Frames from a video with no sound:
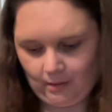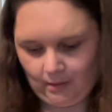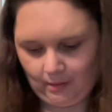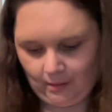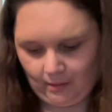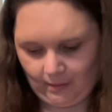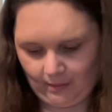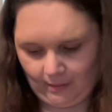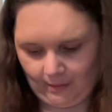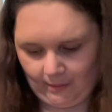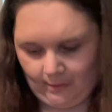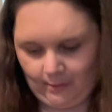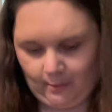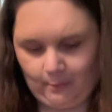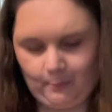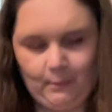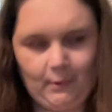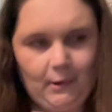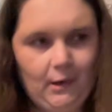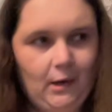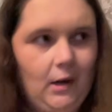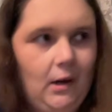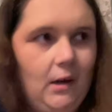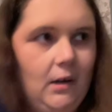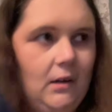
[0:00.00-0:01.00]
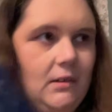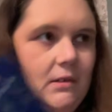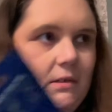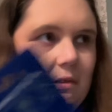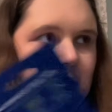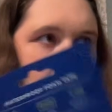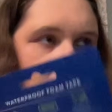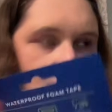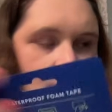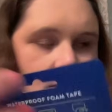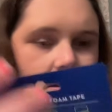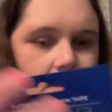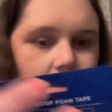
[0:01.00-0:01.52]
Then we
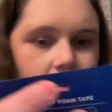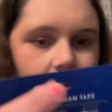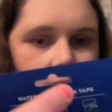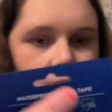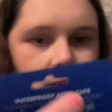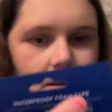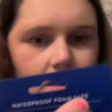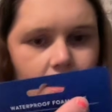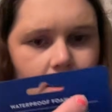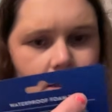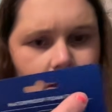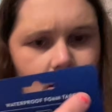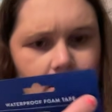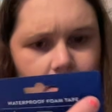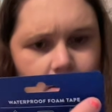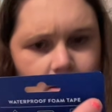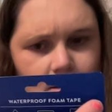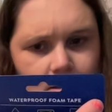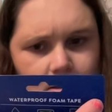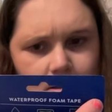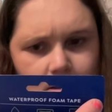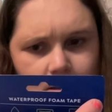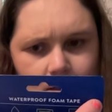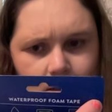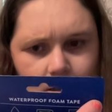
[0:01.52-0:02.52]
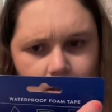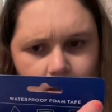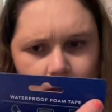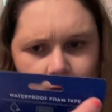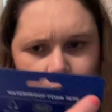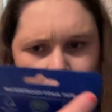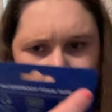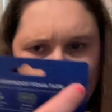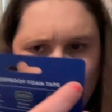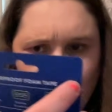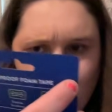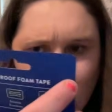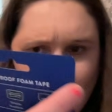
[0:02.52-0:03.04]
got this
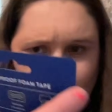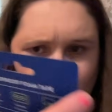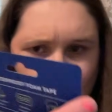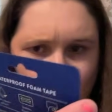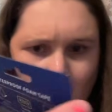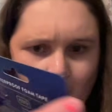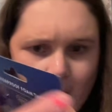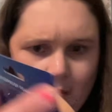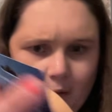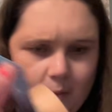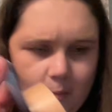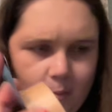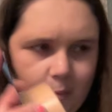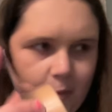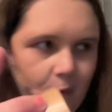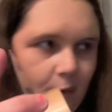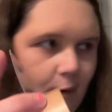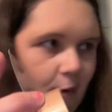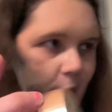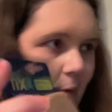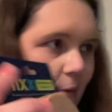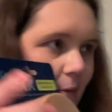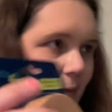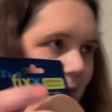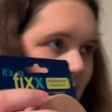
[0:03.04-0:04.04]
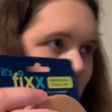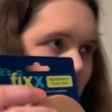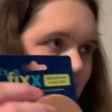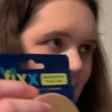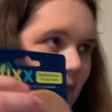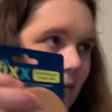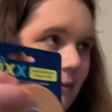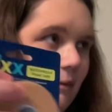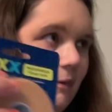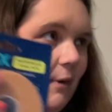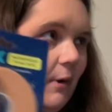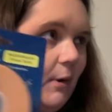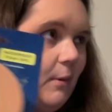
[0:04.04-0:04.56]
waterproof
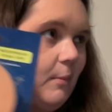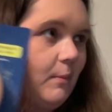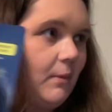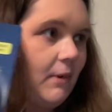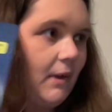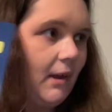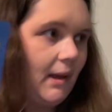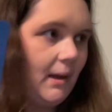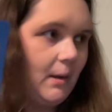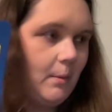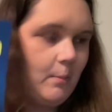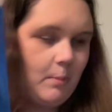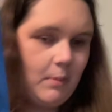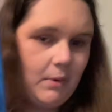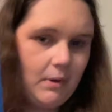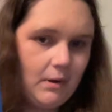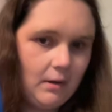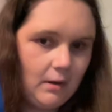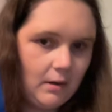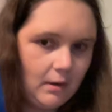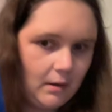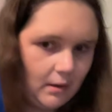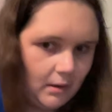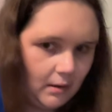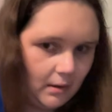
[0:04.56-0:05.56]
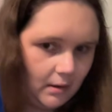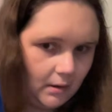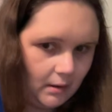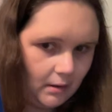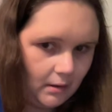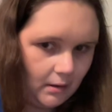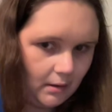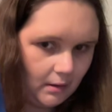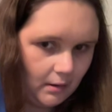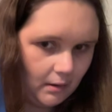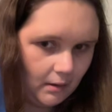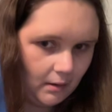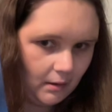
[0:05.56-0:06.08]
foam tape,
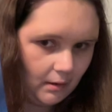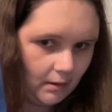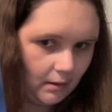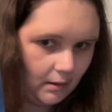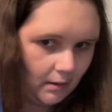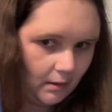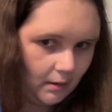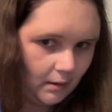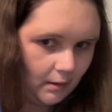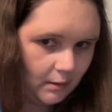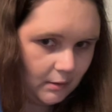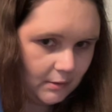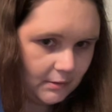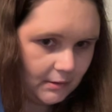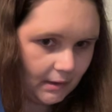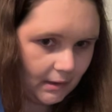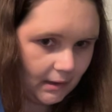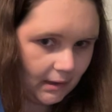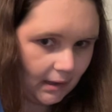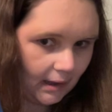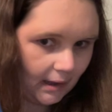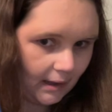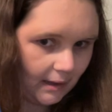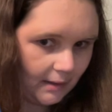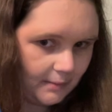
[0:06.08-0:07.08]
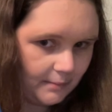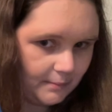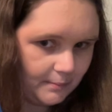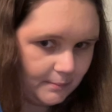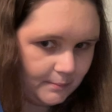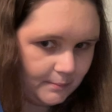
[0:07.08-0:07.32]
looks like that.